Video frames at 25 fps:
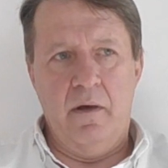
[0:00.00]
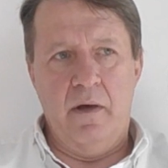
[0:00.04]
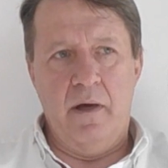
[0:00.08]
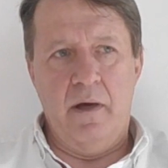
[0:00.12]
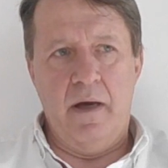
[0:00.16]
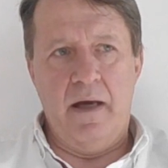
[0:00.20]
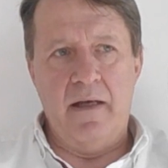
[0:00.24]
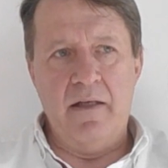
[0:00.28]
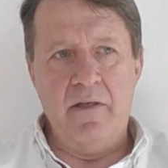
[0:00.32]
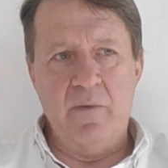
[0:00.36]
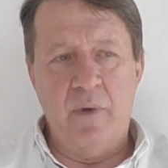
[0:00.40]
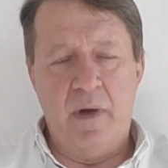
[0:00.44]

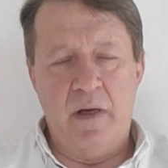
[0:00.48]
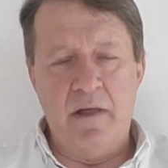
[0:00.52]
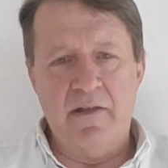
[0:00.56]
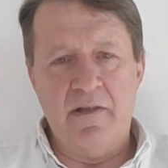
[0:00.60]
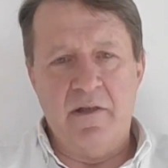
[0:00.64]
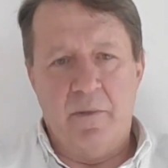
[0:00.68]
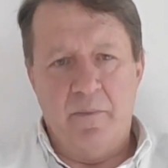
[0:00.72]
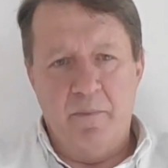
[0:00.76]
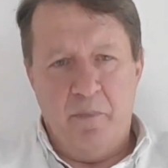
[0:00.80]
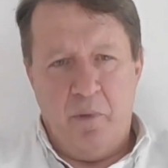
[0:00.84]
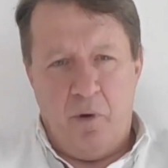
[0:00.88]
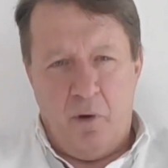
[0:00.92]
as well
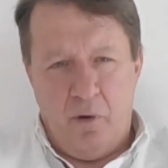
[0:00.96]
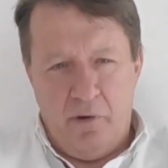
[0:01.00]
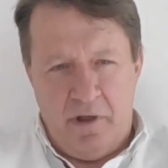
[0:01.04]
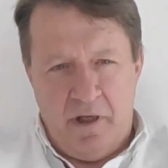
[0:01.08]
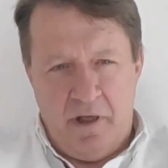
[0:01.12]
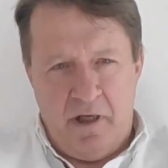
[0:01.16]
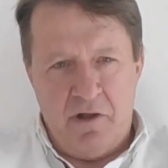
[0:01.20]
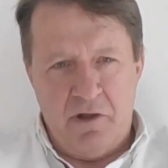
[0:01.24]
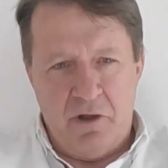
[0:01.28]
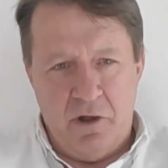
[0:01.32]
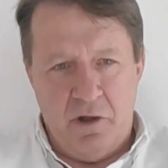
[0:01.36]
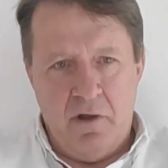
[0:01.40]
some
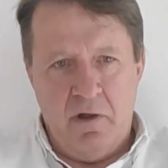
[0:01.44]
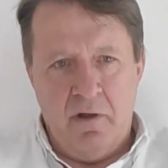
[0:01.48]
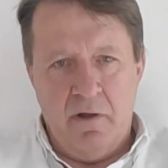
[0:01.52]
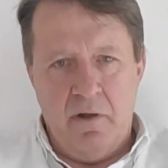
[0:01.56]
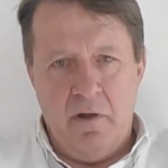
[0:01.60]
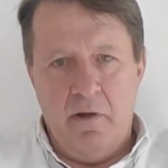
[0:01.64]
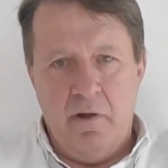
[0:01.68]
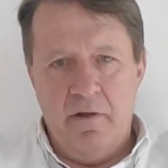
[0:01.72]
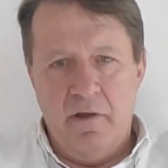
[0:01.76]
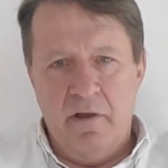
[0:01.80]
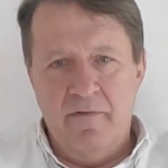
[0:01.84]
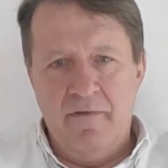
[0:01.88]
protection
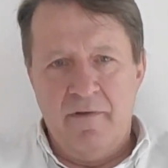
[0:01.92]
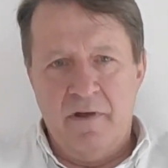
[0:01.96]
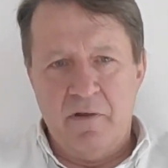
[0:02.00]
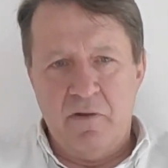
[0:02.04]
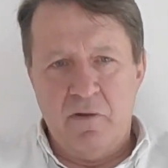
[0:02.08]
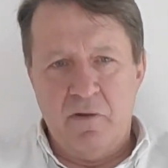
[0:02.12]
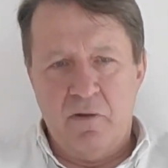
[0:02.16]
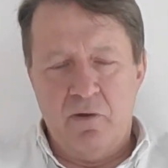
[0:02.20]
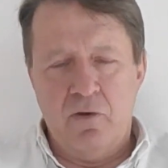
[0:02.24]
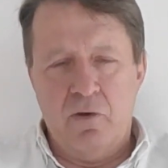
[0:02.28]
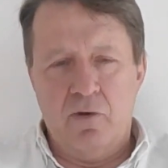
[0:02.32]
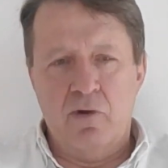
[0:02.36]
on
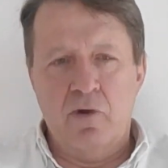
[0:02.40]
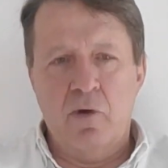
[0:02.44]
infrastructure.